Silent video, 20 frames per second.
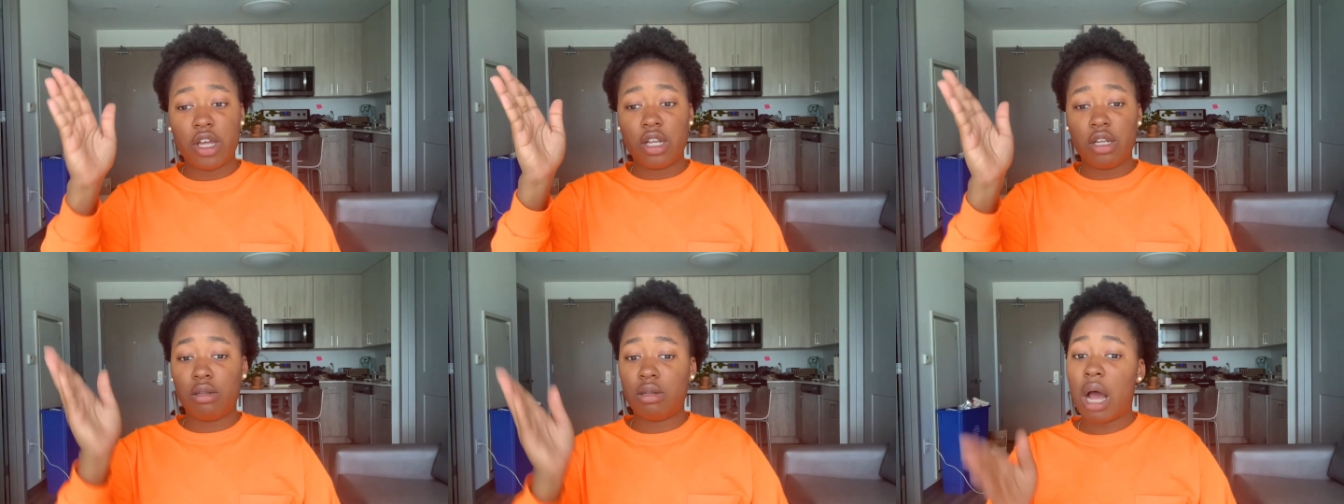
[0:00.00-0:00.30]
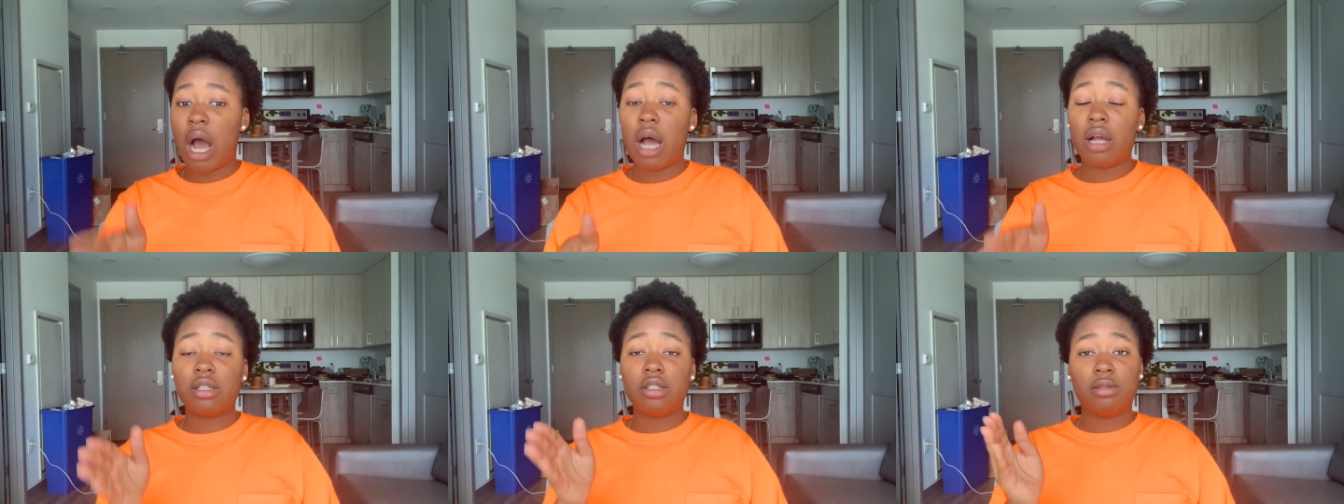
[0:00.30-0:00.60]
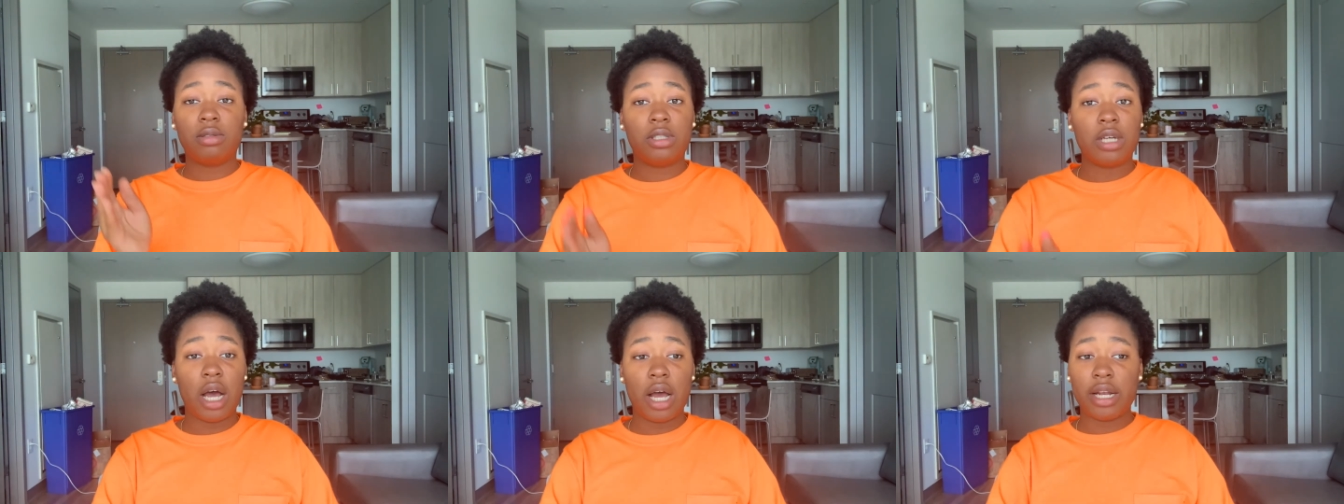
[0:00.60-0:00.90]

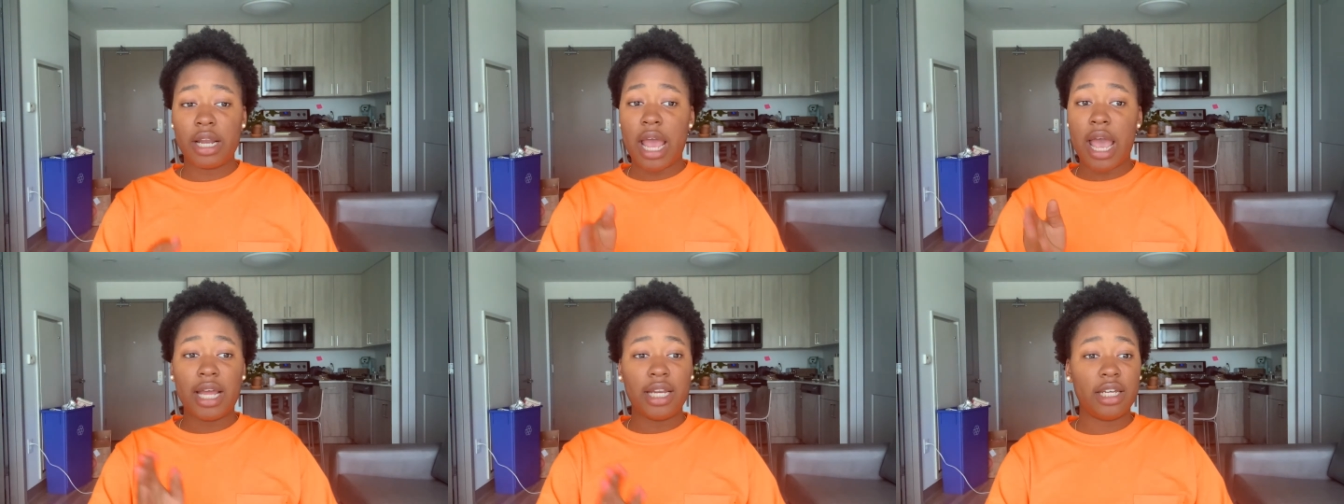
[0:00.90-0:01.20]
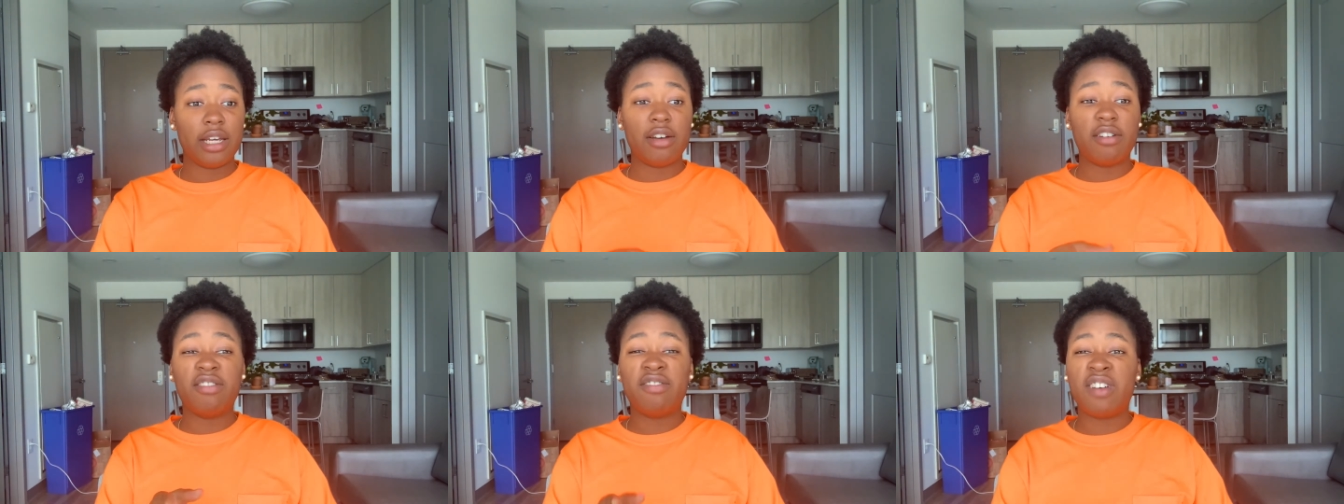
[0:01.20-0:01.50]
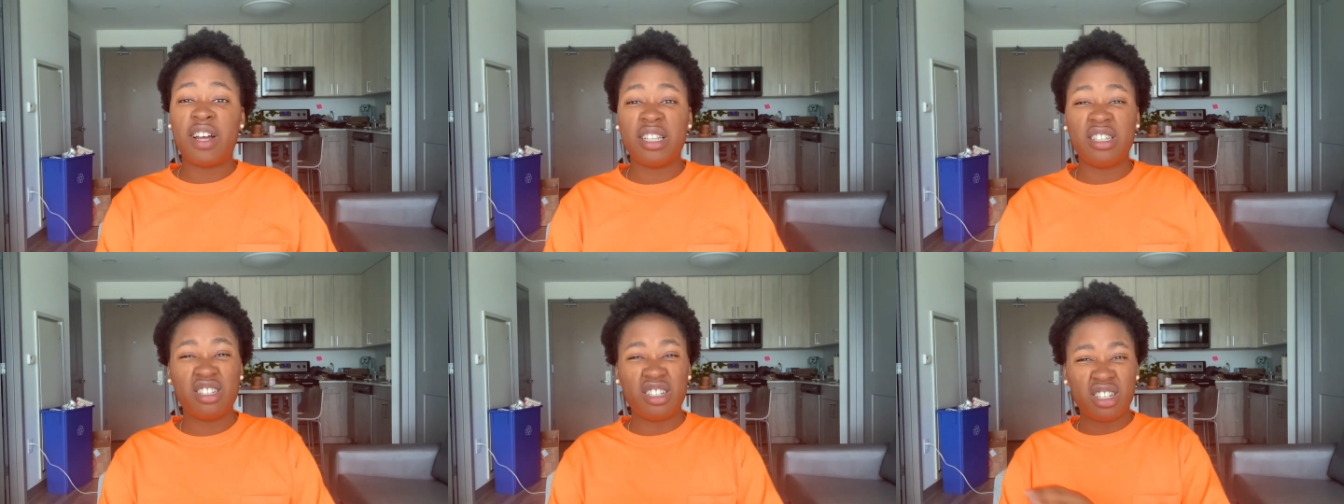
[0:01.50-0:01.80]
not done any
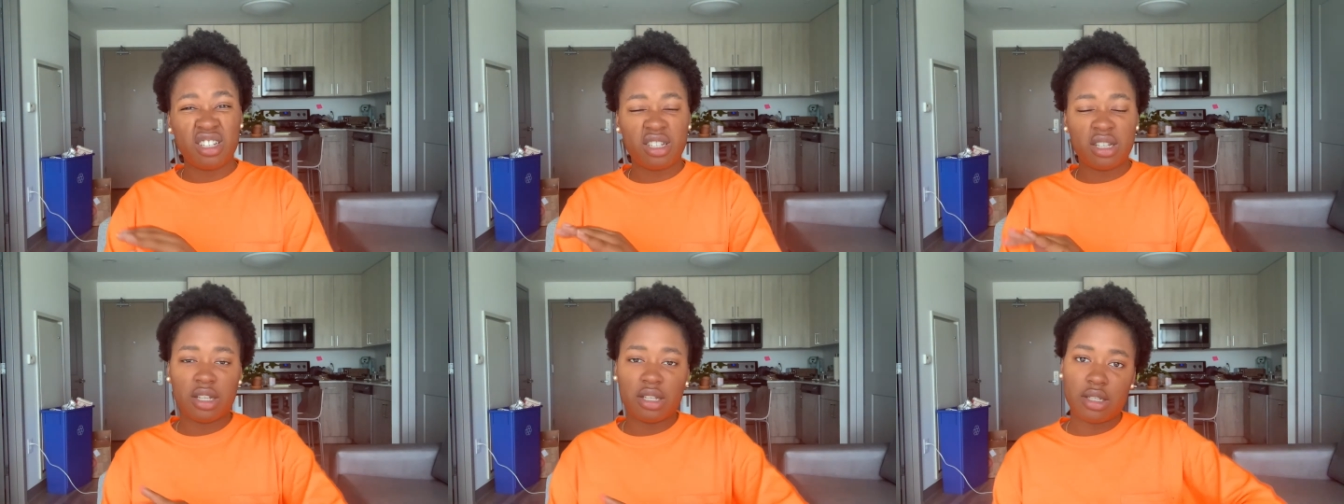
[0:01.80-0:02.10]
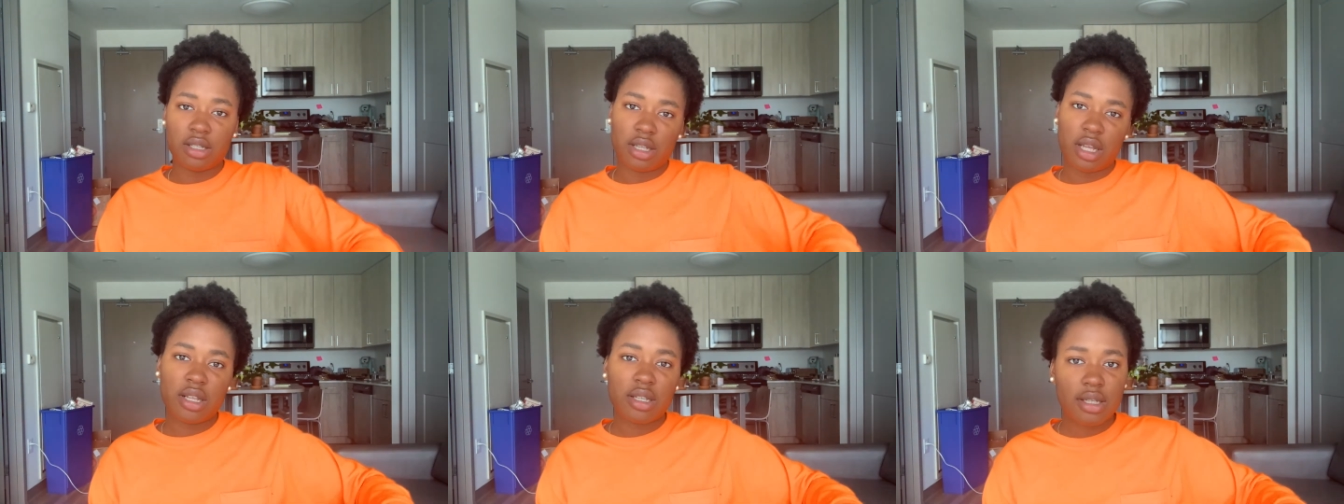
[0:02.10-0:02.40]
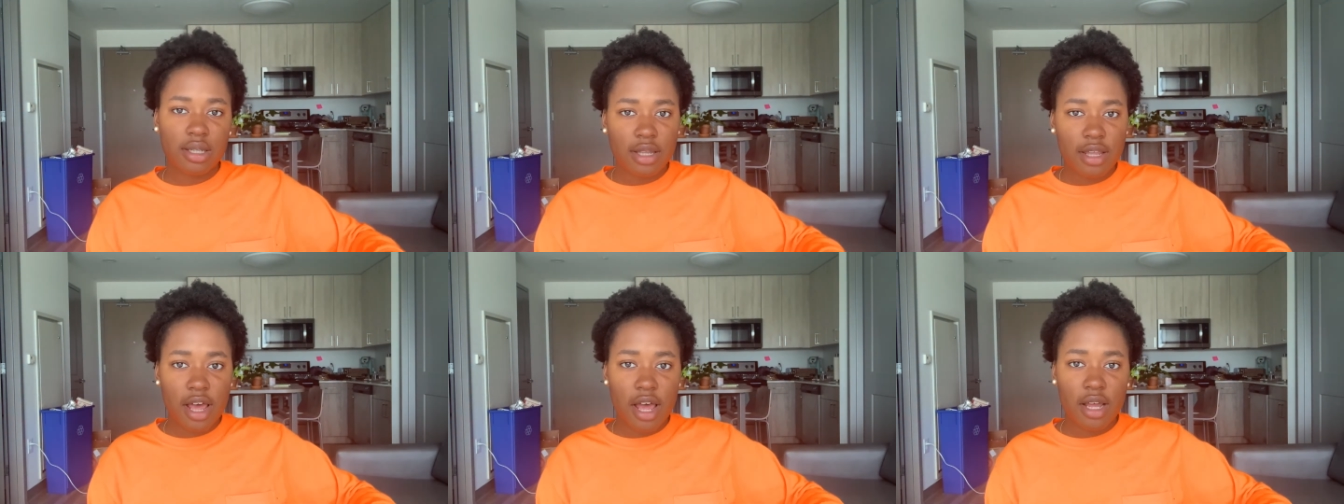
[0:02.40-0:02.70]
offenses since
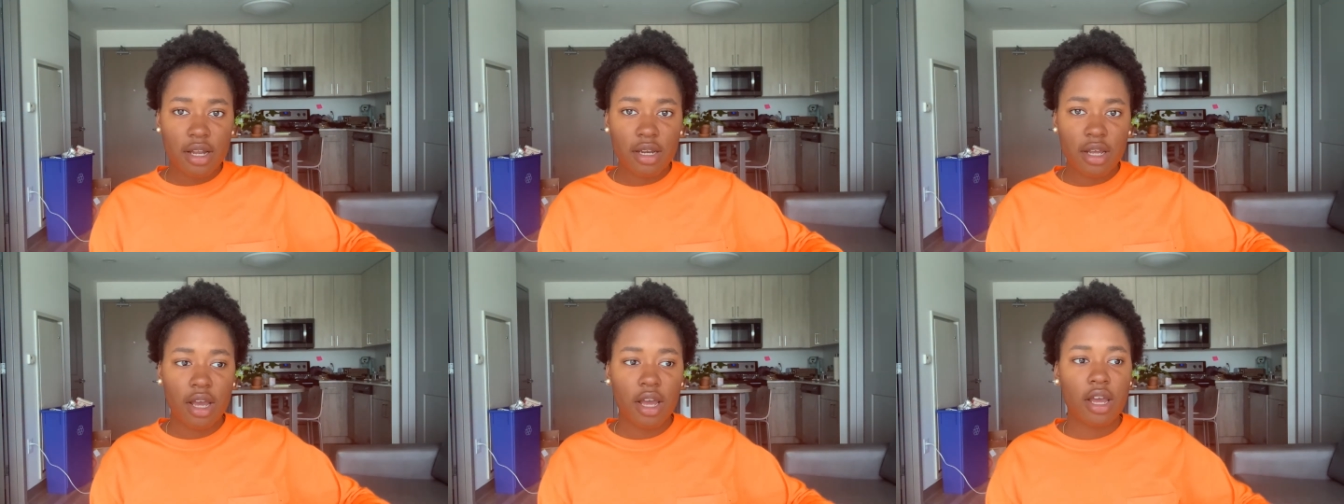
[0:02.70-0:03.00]
then,